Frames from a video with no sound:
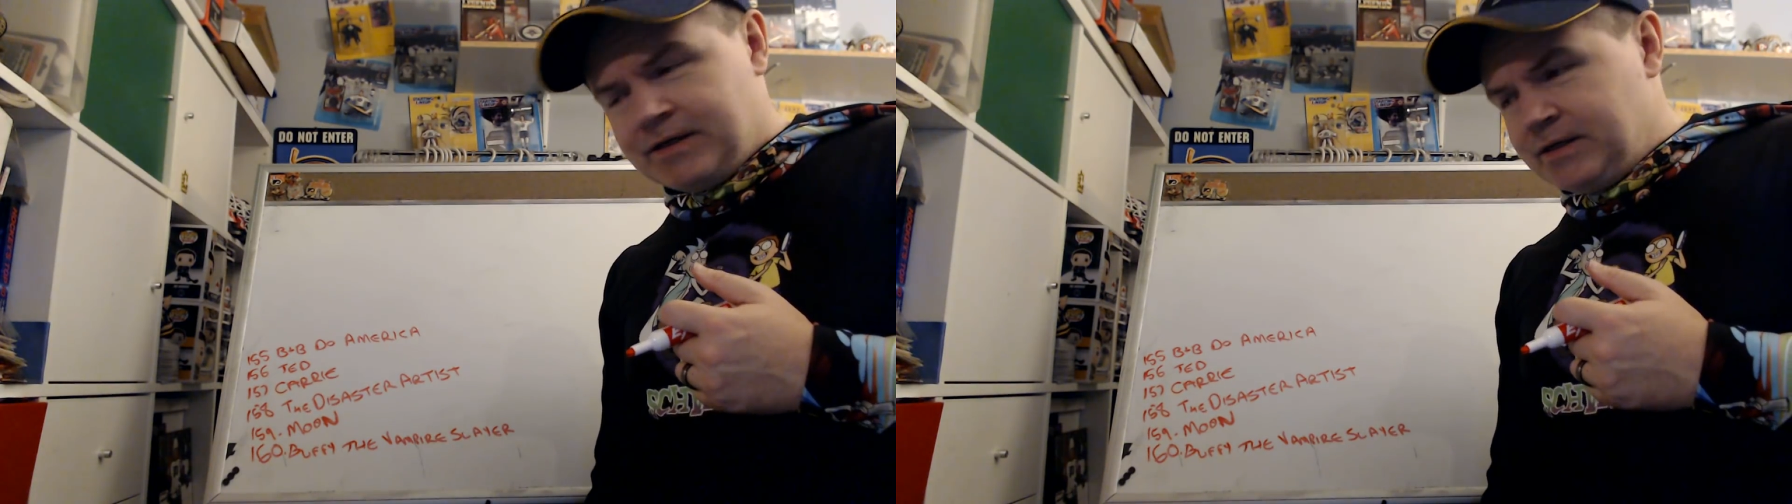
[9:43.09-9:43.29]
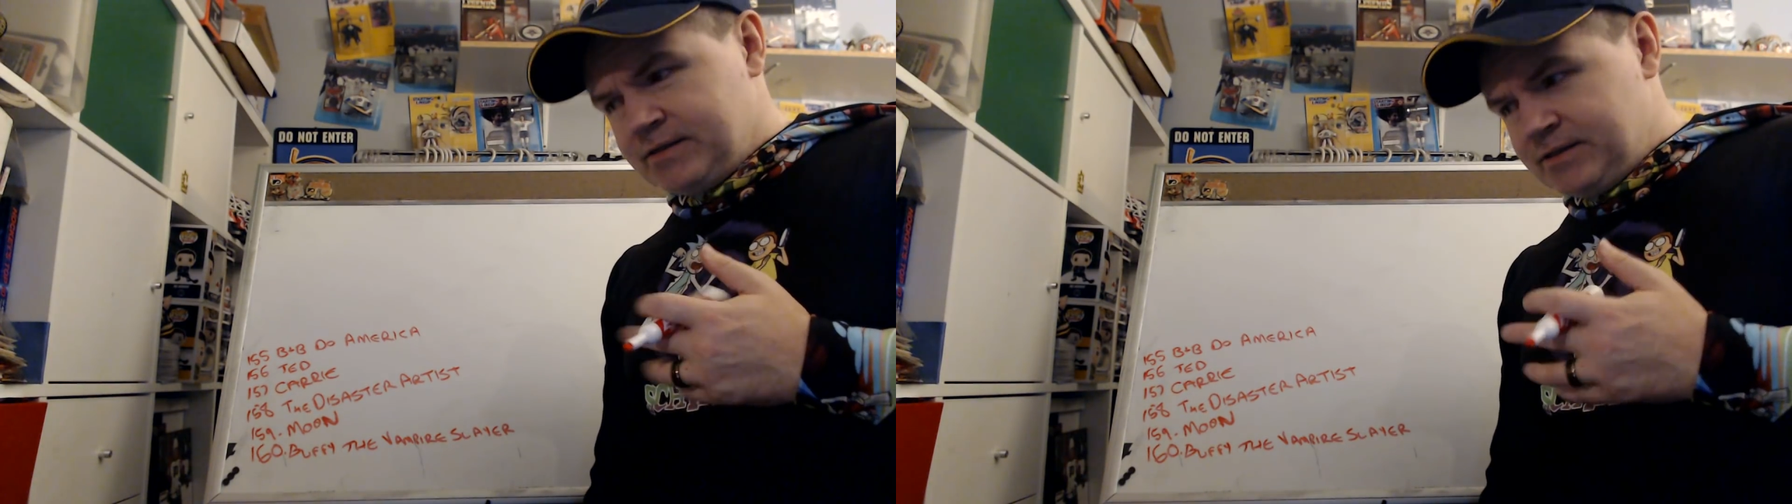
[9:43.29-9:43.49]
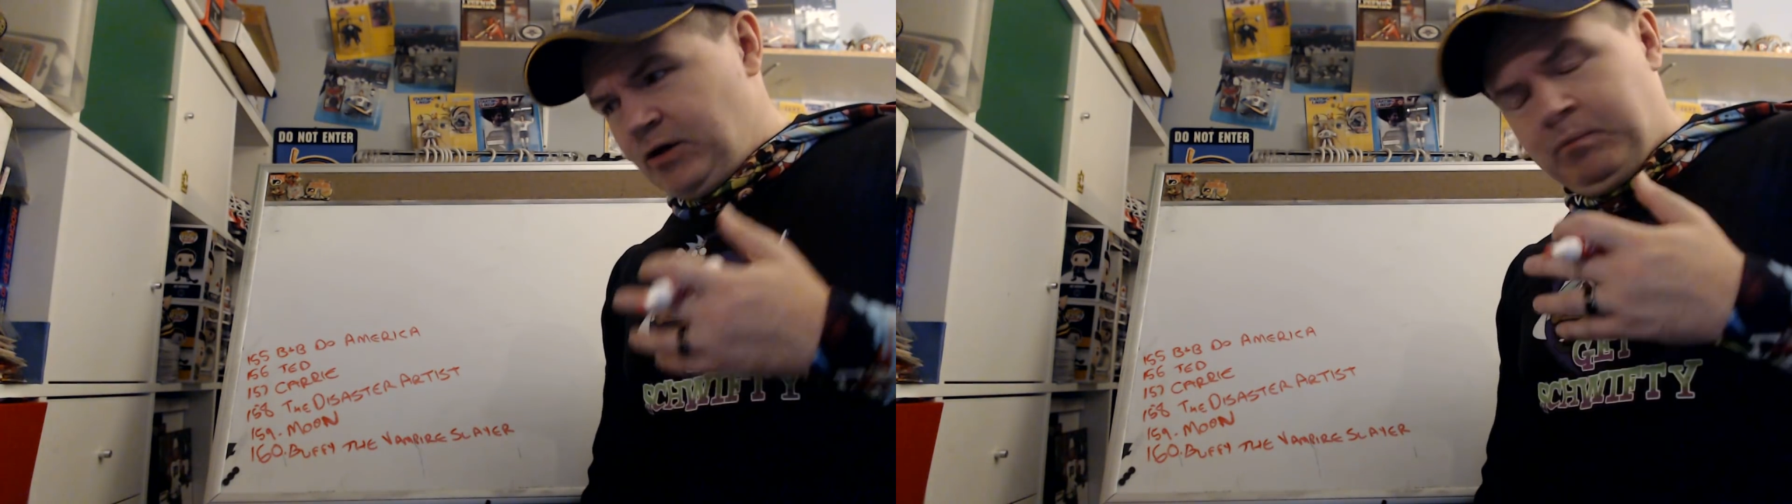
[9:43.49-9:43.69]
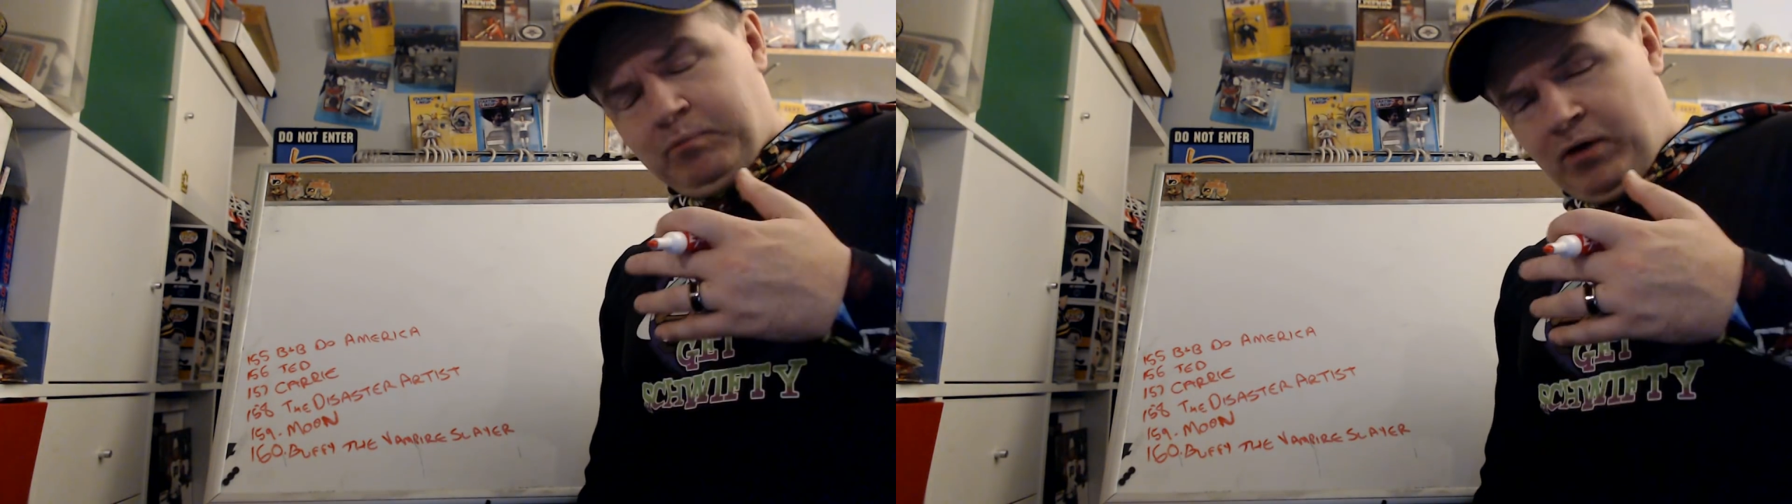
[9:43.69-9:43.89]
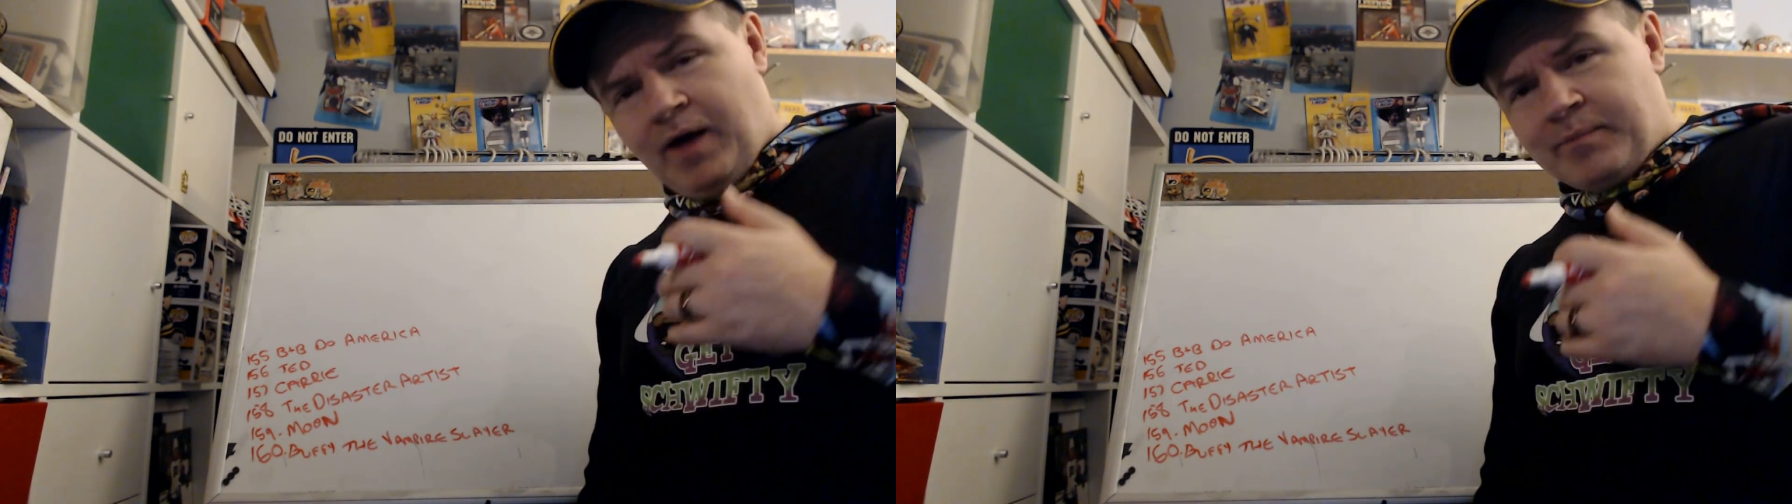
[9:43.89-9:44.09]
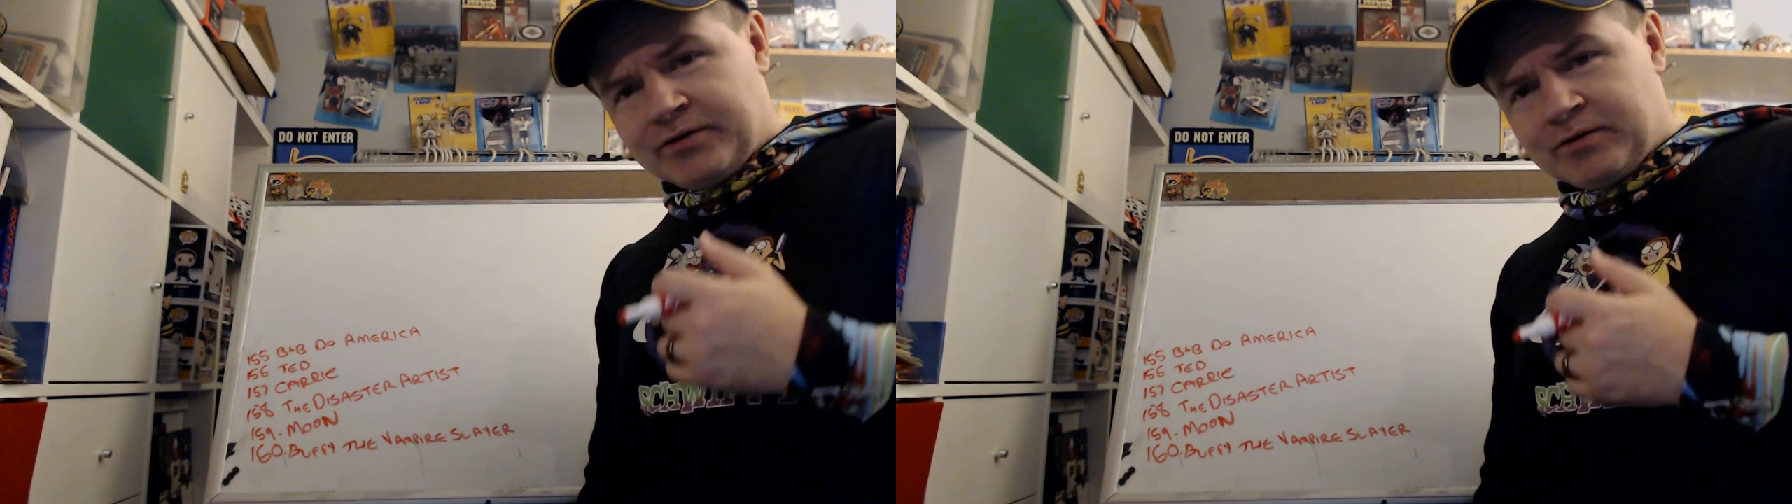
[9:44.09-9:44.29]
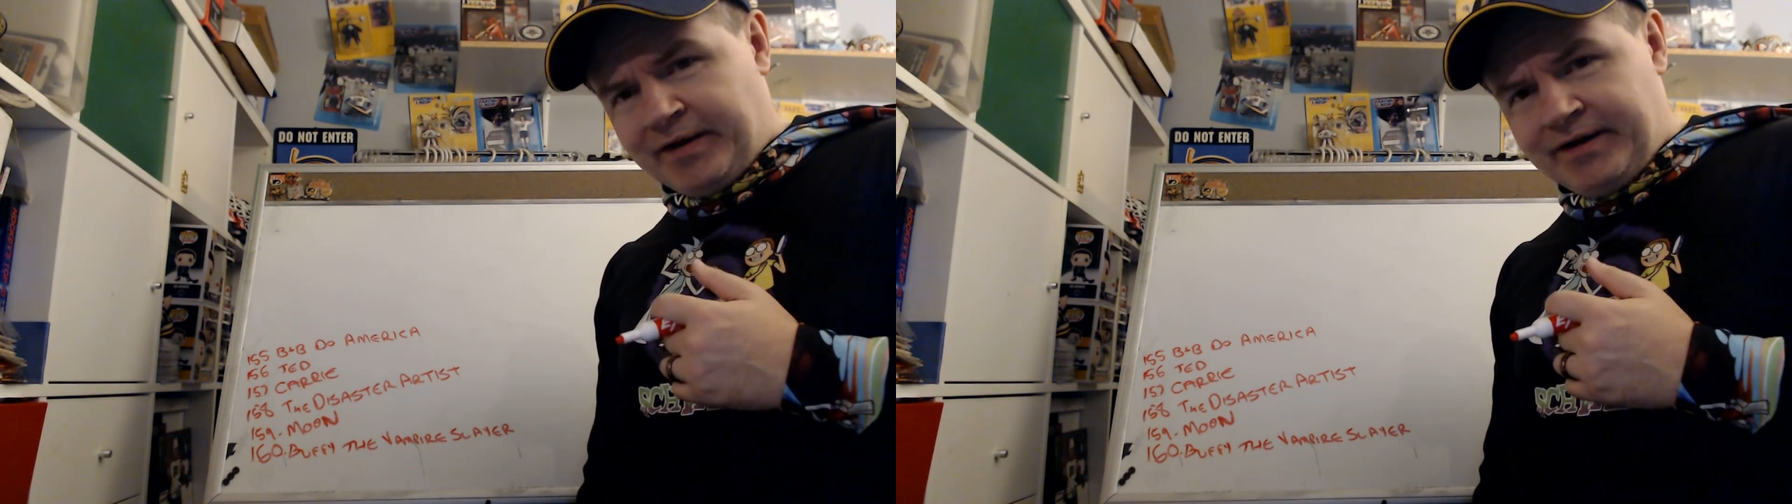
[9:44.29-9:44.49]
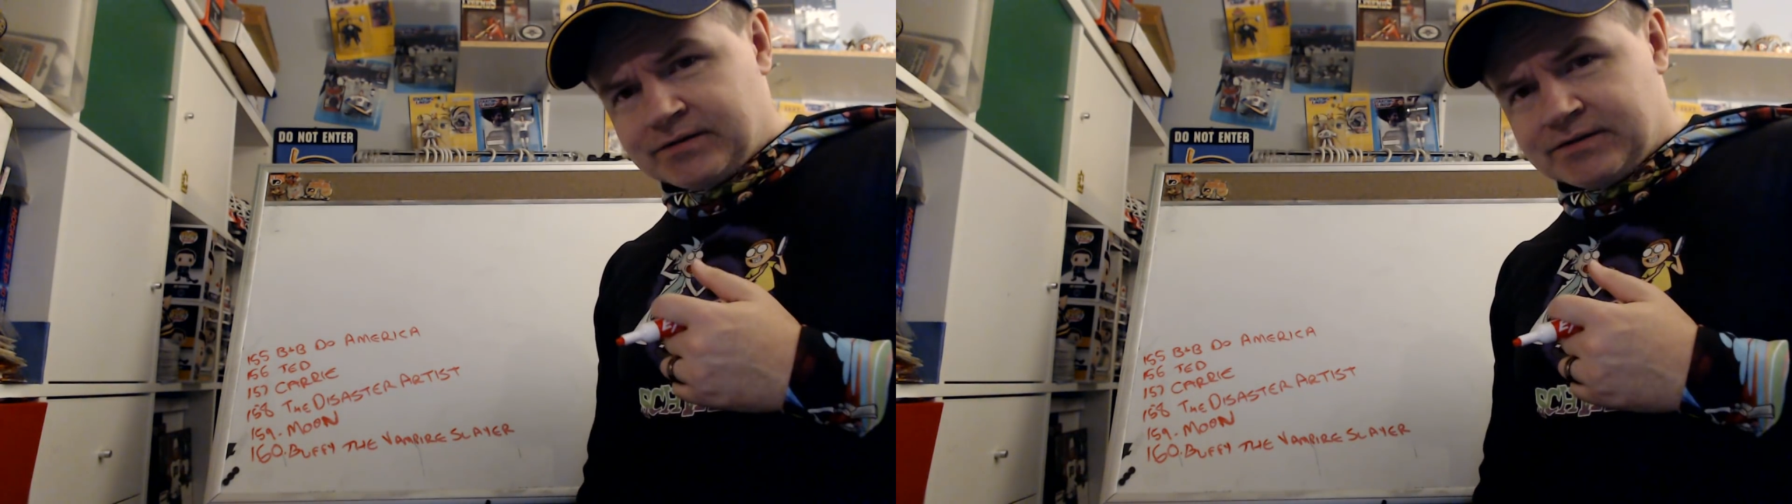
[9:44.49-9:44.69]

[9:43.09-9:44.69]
Still popular bands,